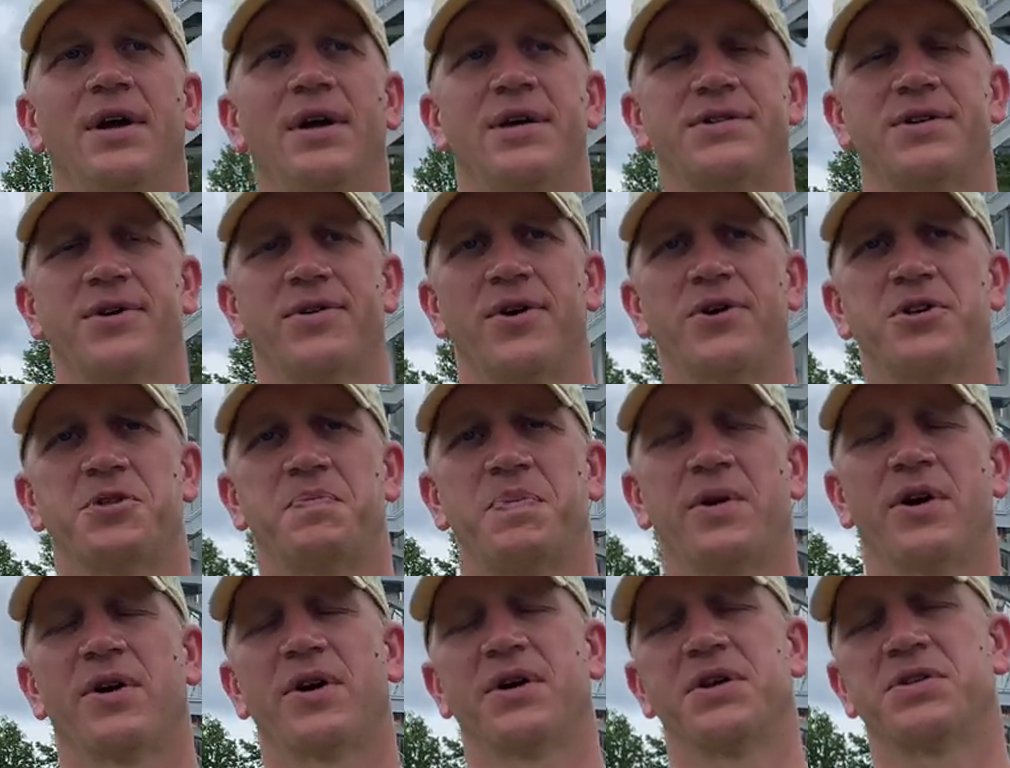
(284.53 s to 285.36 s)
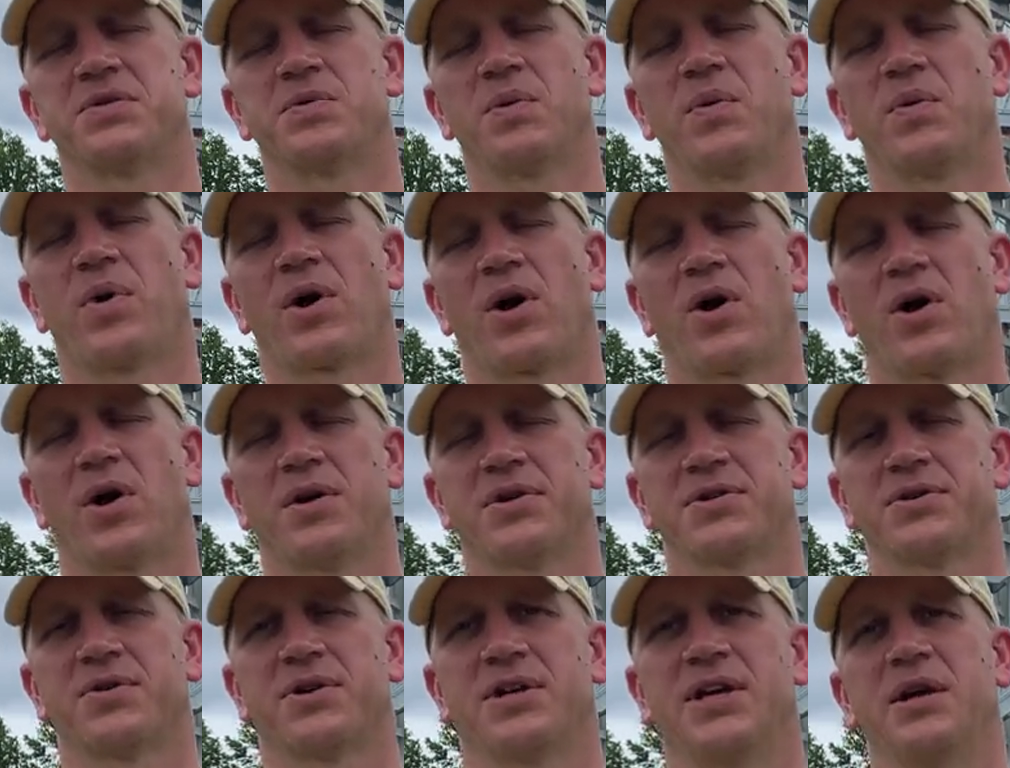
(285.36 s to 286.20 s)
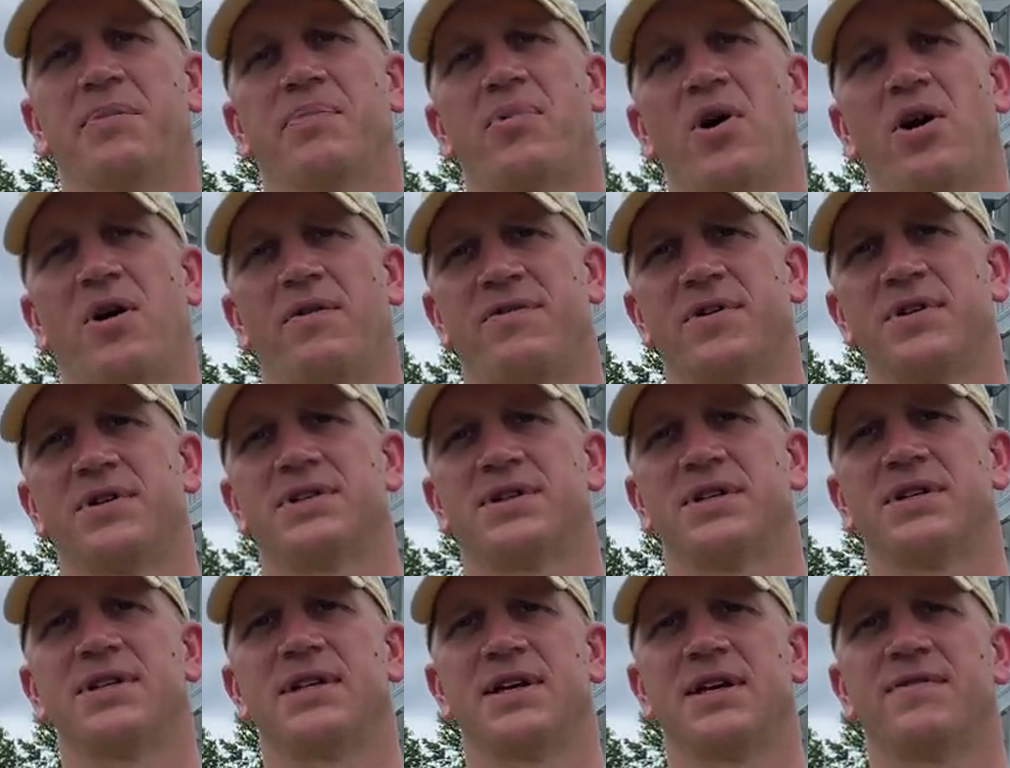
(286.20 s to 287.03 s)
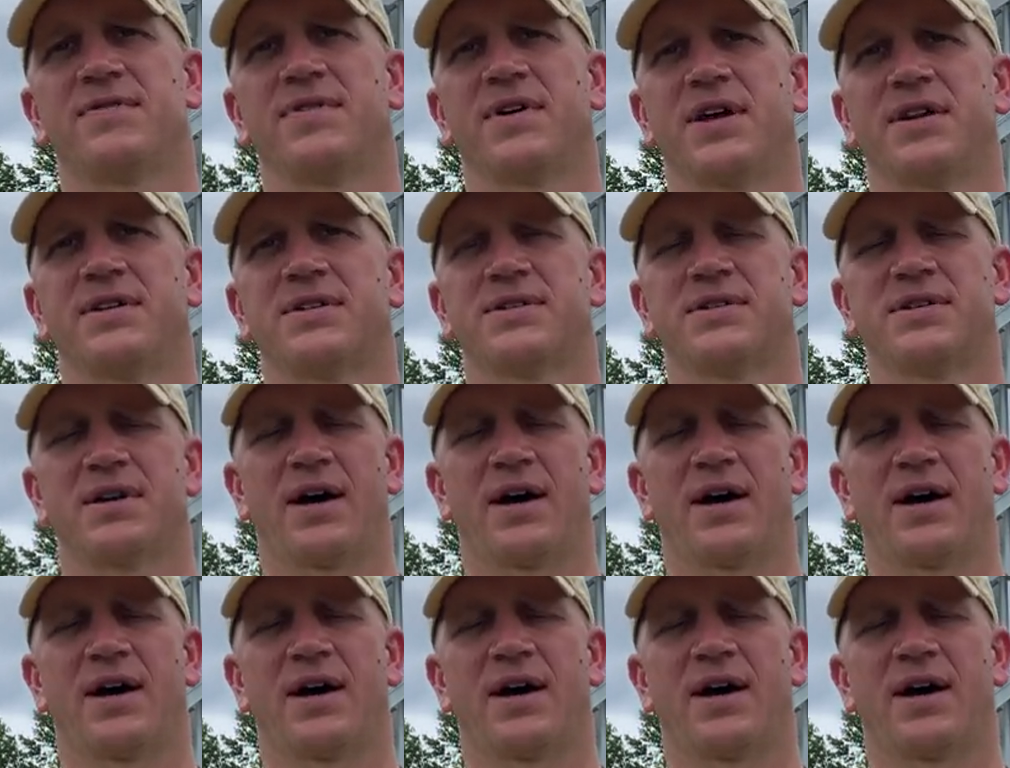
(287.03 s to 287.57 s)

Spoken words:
So those periods, we want to also keep offense and defense